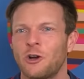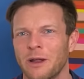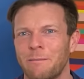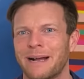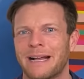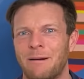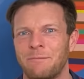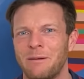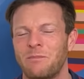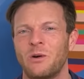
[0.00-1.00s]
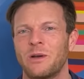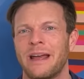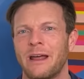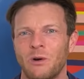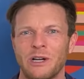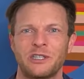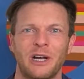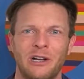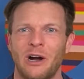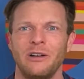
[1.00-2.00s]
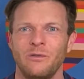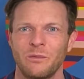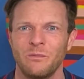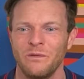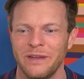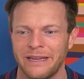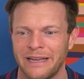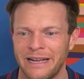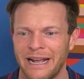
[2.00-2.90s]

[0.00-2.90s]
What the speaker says: Kodambakkam neighborhood and watch a Hollywood movie.